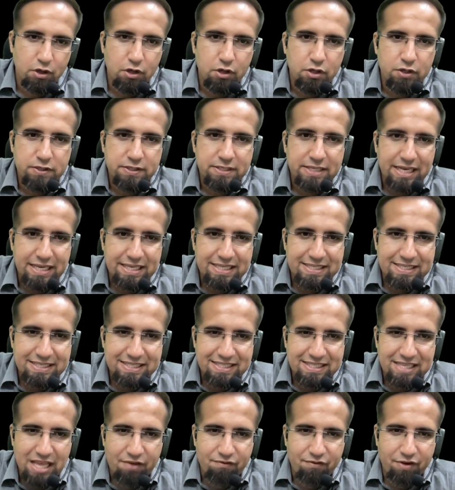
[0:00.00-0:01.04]
6,
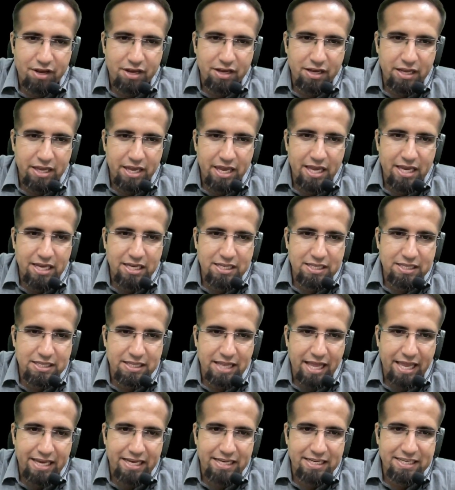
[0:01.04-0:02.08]
7, 8,
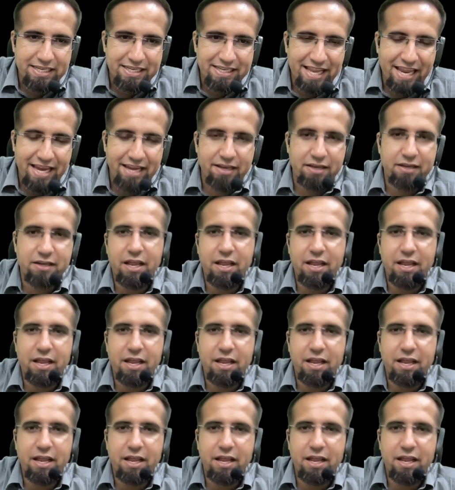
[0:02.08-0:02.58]
9, 10.